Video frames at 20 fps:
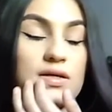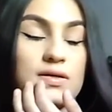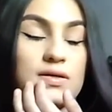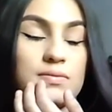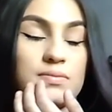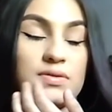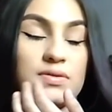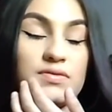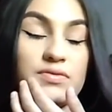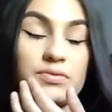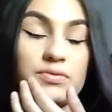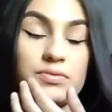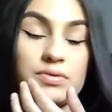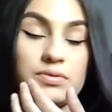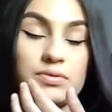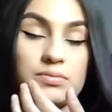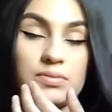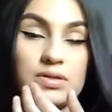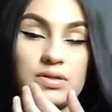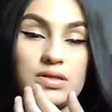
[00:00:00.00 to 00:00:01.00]
living
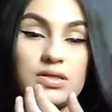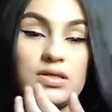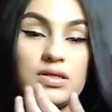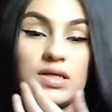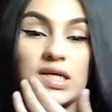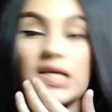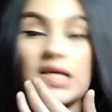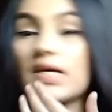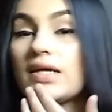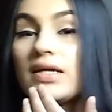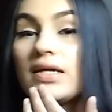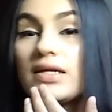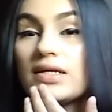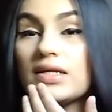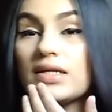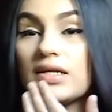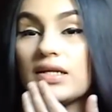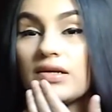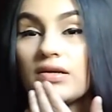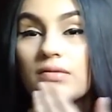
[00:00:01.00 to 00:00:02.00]
room,
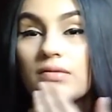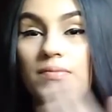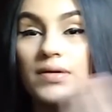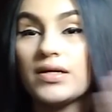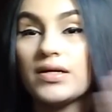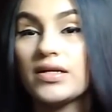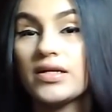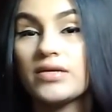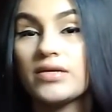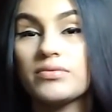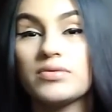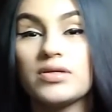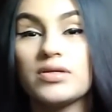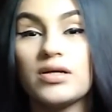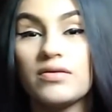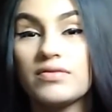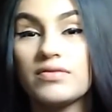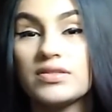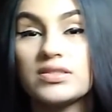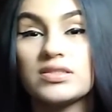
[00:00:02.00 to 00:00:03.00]
and everybody,
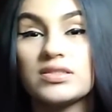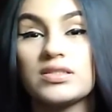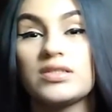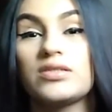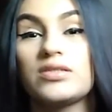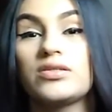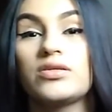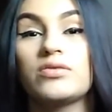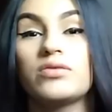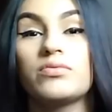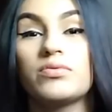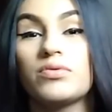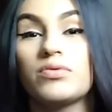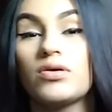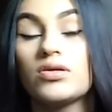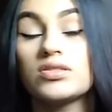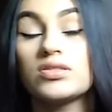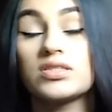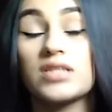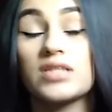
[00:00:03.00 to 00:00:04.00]
obviously, we were
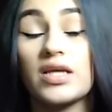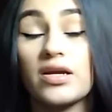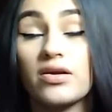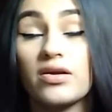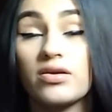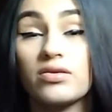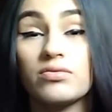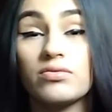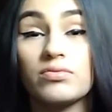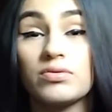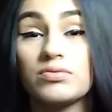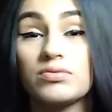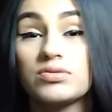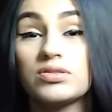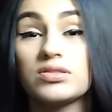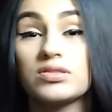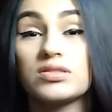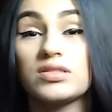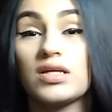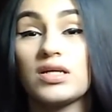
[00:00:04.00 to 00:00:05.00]
all scared. We were
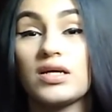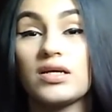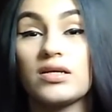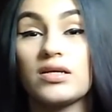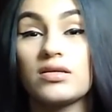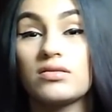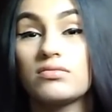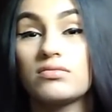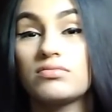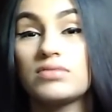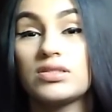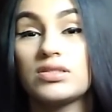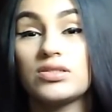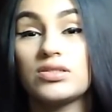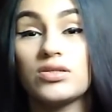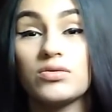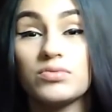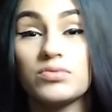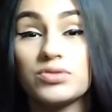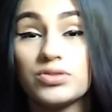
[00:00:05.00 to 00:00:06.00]
just didn't
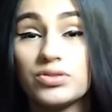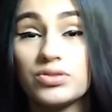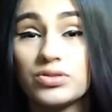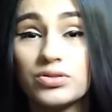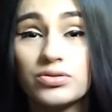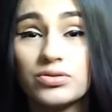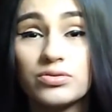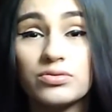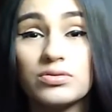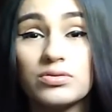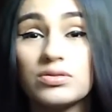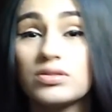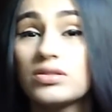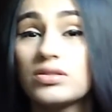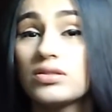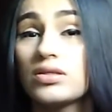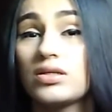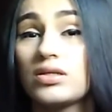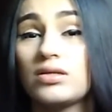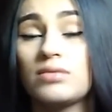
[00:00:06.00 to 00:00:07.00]
know what to do.
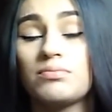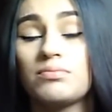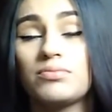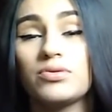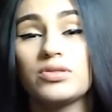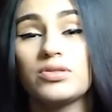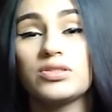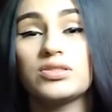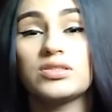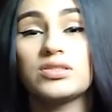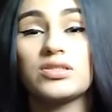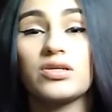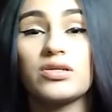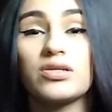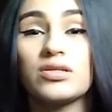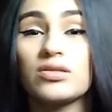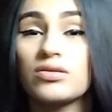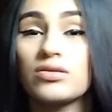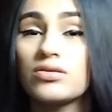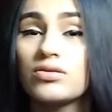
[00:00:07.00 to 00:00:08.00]
The bullets
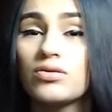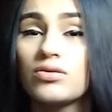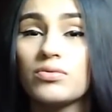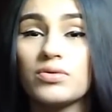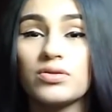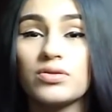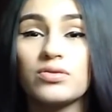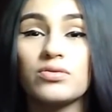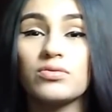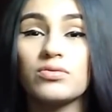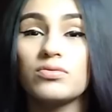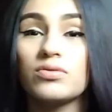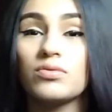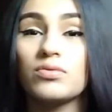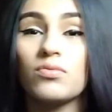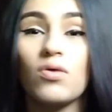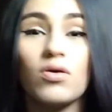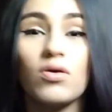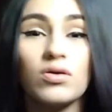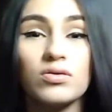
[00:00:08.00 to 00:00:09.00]
started going through the
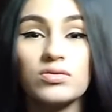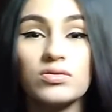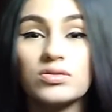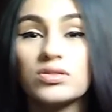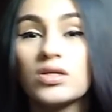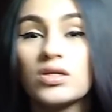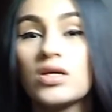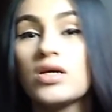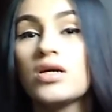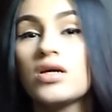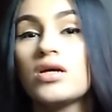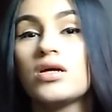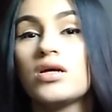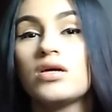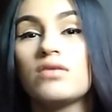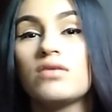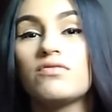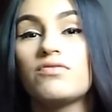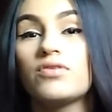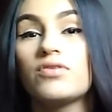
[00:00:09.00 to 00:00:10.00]
walls
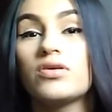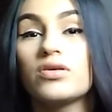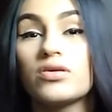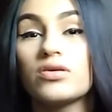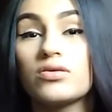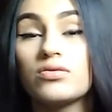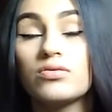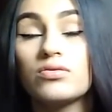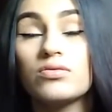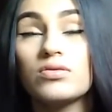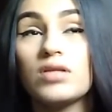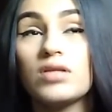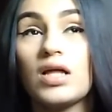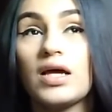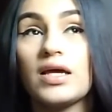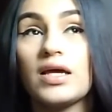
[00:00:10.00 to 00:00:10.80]
for a cool